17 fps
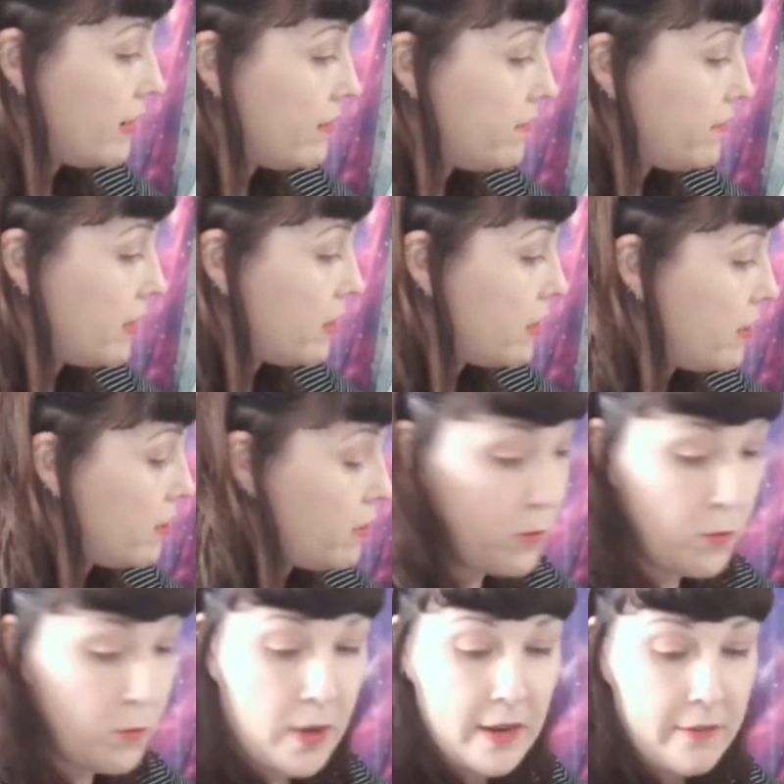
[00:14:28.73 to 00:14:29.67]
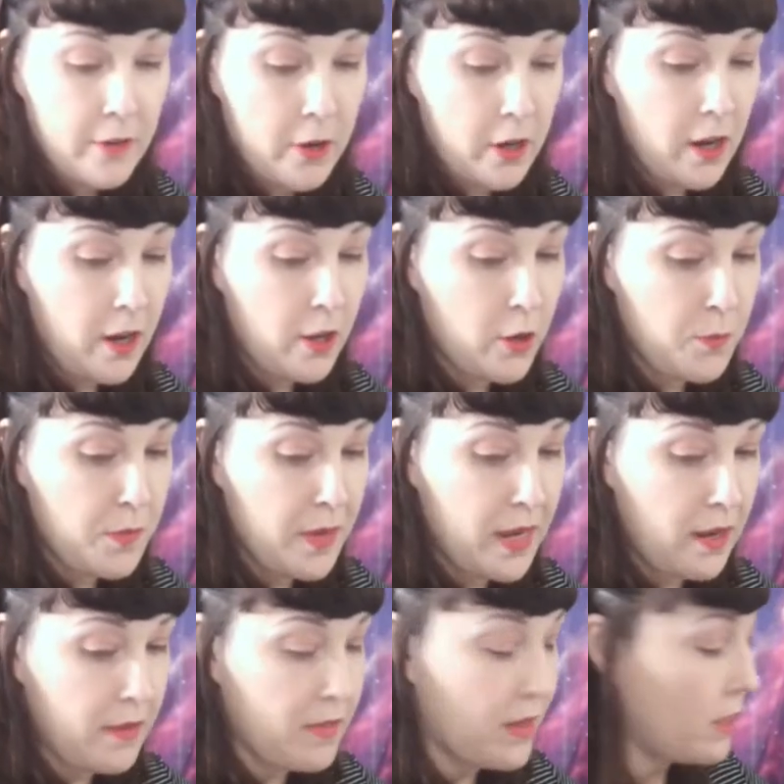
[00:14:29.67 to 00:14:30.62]
find out whatever color
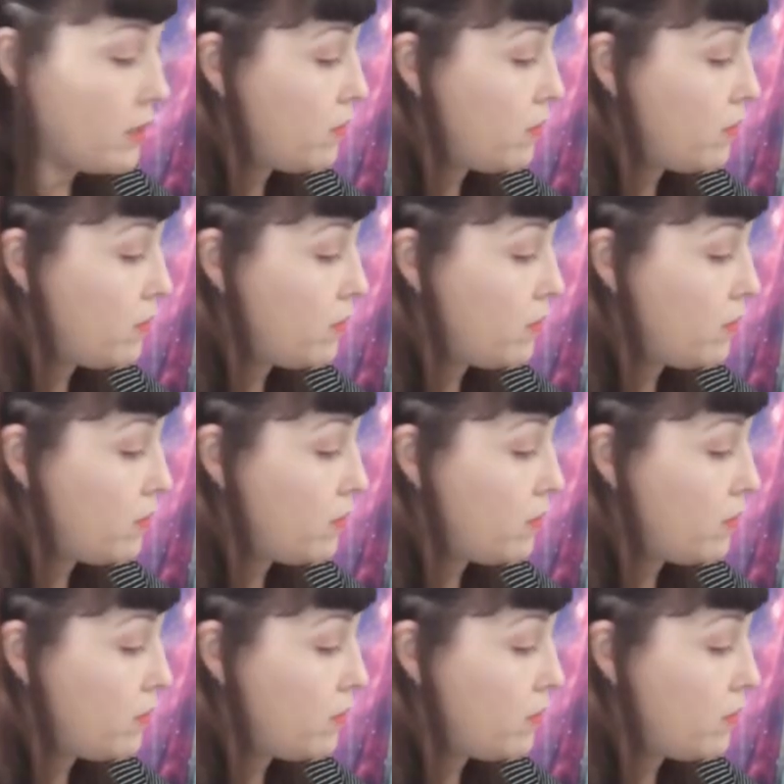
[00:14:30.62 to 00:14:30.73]
pink that you